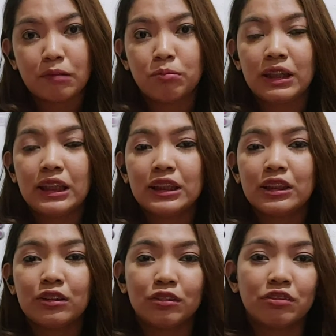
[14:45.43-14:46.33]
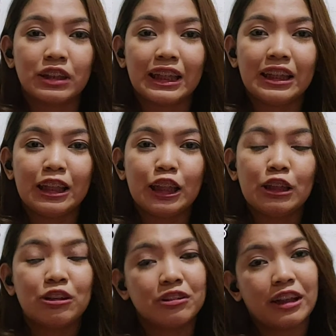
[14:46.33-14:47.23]
and please don't forget
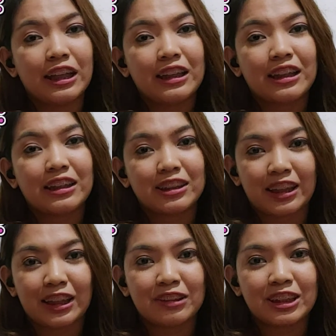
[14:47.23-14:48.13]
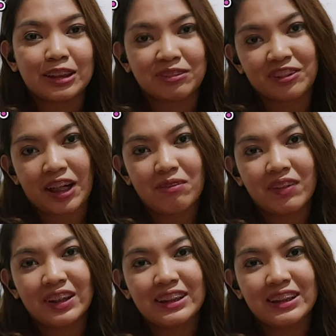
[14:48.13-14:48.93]
to like, share, and subscribe.